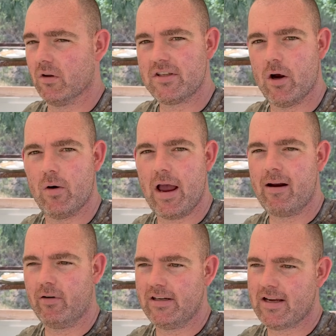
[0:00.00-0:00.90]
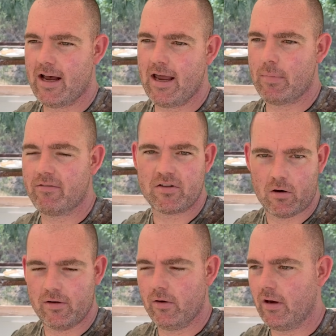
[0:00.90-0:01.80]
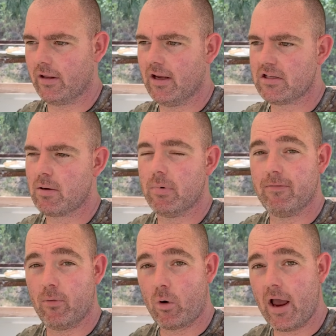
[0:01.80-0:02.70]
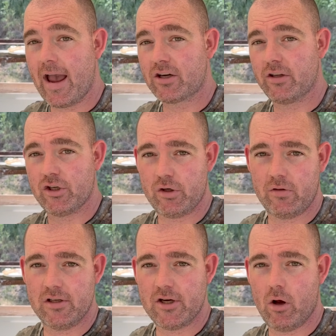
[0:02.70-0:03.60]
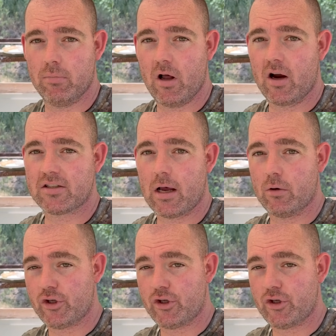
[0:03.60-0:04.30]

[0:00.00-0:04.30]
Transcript: So every time I've started doing this, before I actually shoot the gel blocks, I will